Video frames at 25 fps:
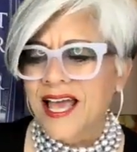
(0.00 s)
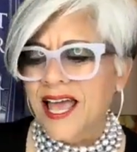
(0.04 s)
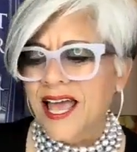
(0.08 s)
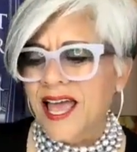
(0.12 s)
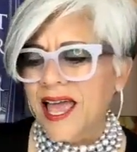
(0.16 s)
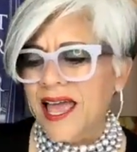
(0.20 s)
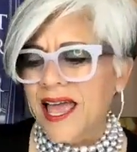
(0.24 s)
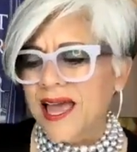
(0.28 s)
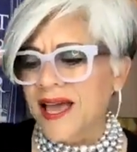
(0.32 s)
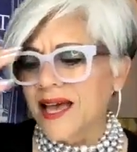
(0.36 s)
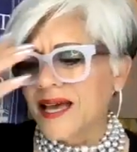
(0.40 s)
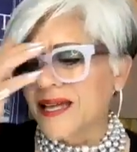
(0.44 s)

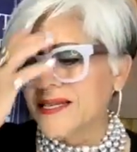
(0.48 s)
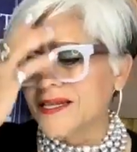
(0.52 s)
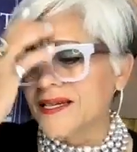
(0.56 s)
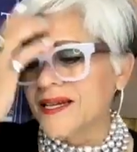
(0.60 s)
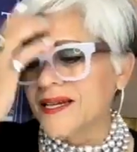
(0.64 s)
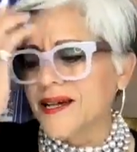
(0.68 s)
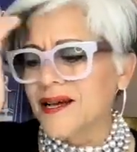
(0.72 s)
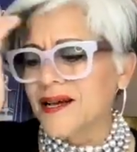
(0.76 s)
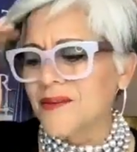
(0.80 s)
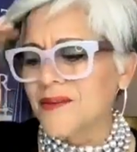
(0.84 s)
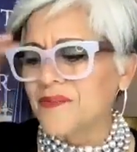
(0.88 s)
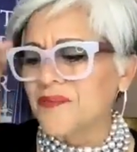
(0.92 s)

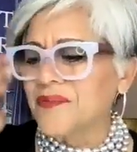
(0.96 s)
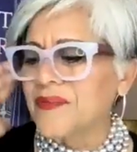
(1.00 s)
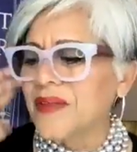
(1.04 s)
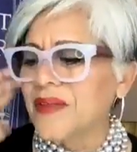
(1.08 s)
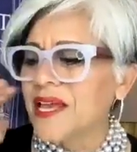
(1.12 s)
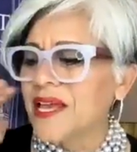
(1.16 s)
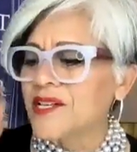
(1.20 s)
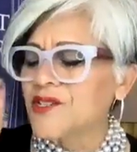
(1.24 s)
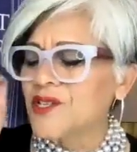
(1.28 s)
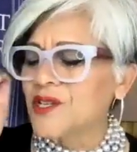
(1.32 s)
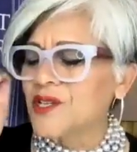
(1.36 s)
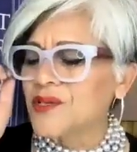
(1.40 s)
And
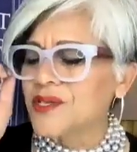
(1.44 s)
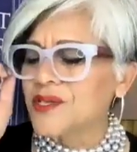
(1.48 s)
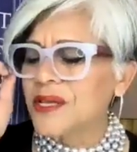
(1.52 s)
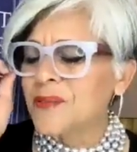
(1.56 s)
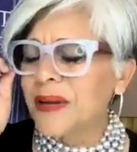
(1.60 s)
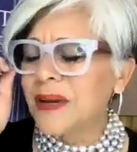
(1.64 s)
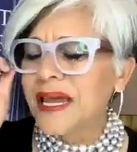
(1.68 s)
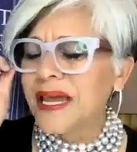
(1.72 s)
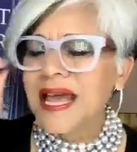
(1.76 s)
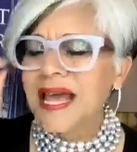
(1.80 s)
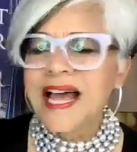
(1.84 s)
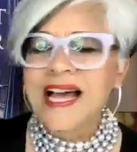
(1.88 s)
so
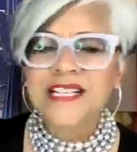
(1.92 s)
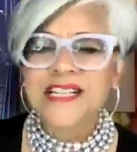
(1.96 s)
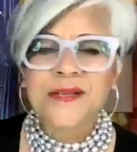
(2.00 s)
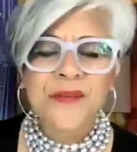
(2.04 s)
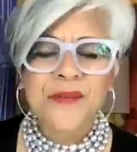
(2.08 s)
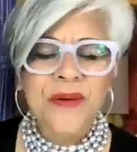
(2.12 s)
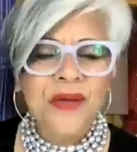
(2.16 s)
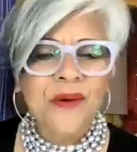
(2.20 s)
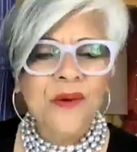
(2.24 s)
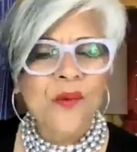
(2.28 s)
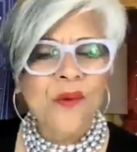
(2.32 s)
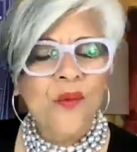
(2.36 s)
somebody asked
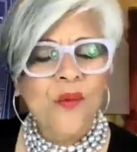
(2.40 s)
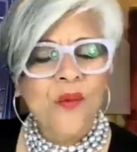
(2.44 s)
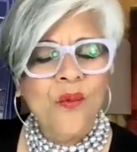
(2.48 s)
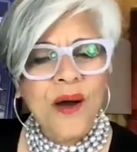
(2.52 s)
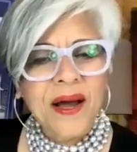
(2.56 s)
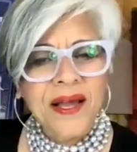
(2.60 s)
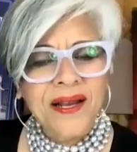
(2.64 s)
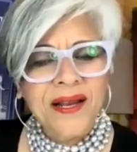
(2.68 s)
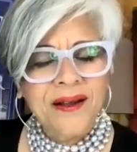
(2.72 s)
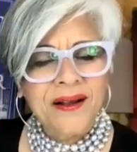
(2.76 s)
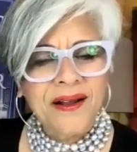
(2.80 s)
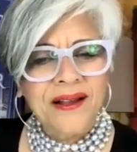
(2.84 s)
me,
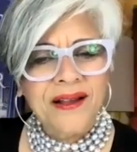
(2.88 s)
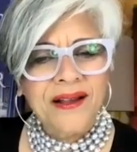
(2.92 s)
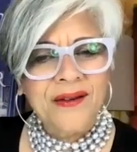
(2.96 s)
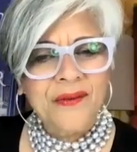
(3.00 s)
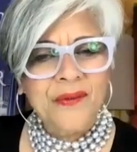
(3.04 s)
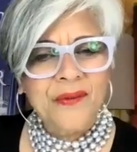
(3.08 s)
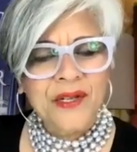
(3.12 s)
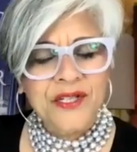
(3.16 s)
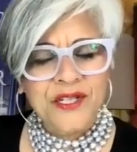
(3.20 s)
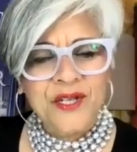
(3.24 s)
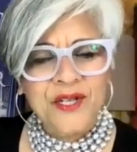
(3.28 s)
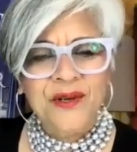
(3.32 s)
what
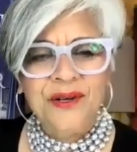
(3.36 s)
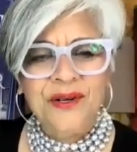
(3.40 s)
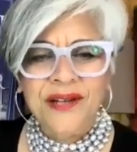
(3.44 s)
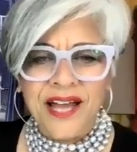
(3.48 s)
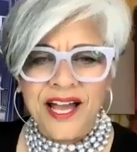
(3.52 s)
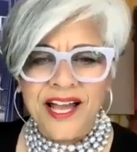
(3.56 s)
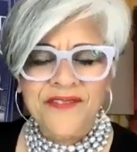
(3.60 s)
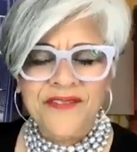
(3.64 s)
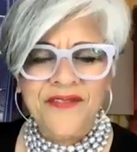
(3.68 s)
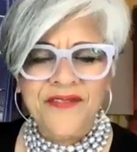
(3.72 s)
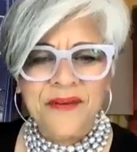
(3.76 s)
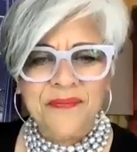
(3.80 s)
would your
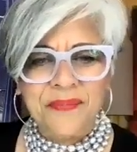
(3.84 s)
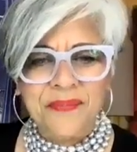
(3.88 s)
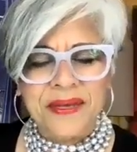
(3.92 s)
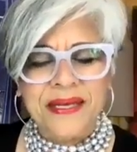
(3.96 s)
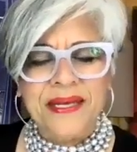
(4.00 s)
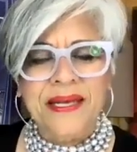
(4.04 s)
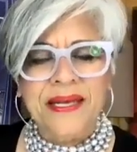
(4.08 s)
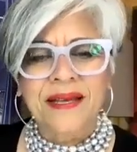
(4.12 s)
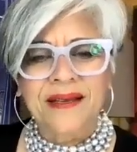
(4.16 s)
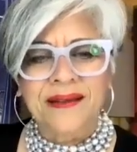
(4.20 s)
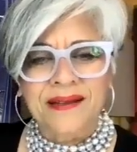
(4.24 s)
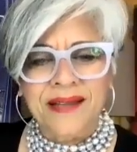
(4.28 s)
life have
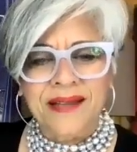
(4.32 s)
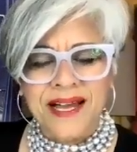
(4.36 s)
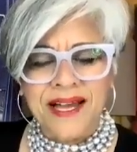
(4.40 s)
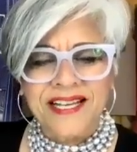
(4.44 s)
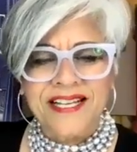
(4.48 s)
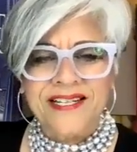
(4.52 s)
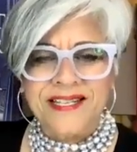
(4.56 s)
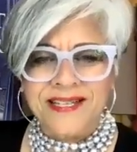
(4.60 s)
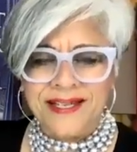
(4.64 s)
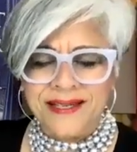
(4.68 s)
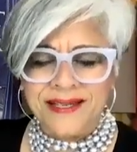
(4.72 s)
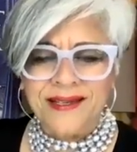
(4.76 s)
been
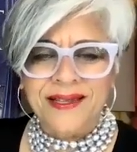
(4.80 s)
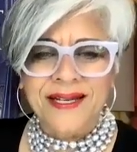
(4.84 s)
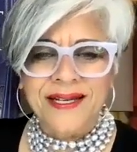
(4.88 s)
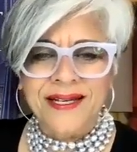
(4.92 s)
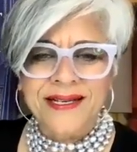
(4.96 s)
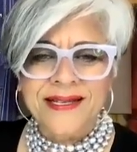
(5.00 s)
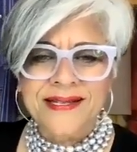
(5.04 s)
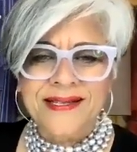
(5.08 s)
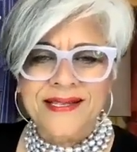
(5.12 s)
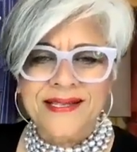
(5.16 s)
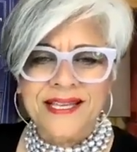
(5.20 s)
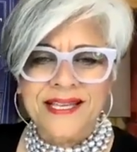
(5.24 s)
like
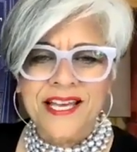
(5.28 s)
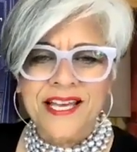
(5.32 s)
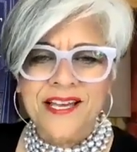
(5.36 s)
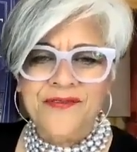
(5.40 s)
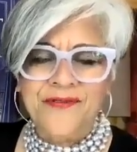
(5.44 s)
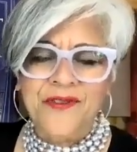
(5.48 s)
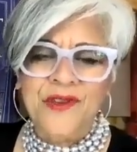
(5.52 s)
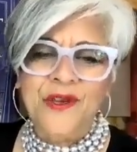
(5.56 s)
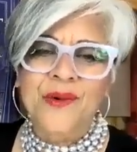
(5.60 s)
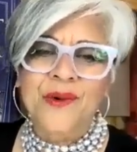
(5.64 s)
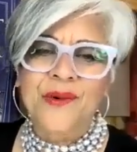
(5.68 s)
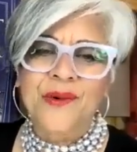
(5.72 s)
Sheila's
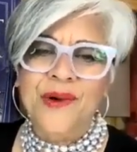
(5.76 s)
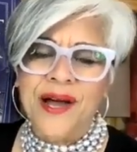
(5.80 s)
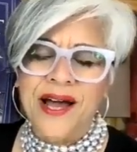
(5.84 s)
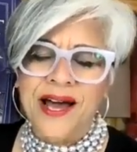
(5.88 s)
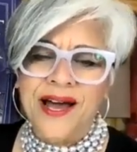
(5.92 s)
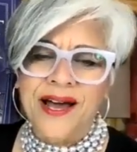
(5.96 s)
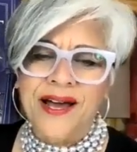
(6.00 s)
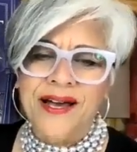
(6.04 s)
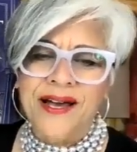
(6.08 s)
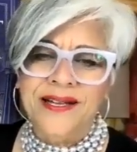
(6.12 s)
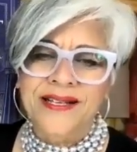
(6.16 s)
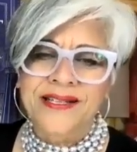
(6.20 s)
if you
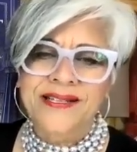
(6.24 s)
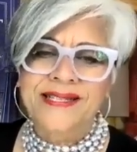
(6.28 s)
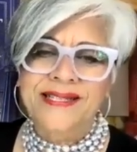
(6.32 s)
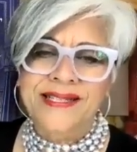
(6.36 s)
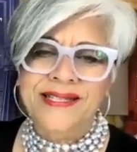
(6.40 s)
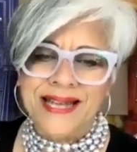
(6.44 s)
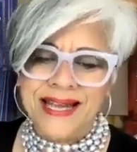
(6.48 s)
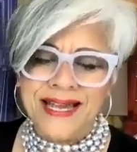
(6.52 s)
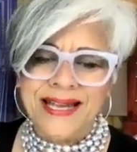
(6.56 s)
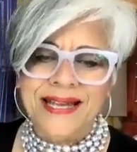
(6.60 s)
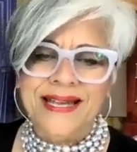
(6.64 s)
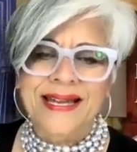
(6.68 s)
had
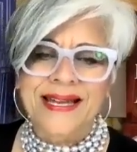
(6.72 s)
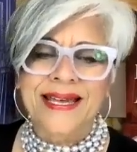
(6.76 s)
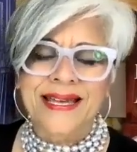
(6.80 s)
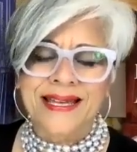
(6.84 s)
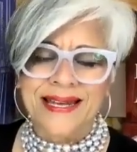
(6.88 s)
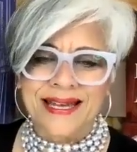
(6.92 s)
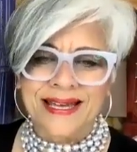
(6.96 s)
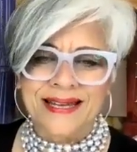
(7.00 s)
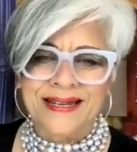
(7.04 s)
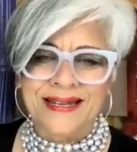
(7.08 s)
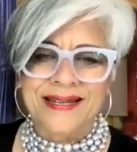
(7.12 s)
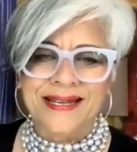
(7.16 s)
stayed
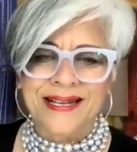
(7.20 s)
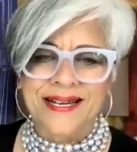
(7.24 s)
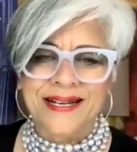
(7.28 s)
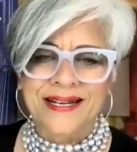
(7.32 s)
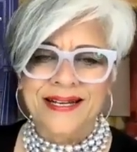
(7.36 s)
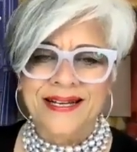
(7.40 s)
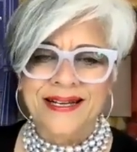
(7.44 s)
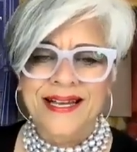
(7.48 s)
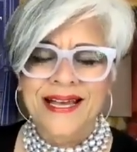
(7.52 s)
in India?